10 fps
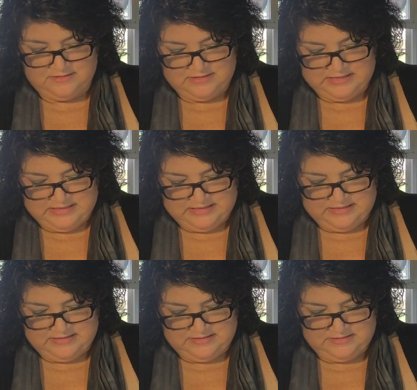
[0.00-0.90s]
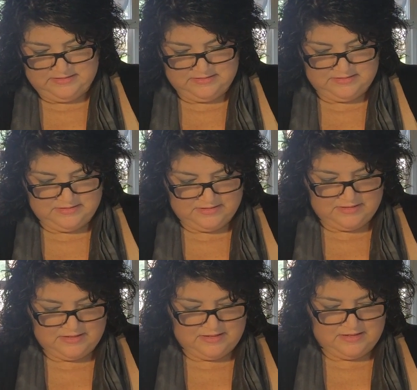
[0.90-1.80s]

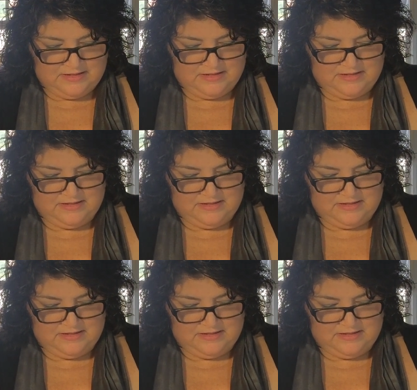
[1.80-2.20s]
(no one is talking)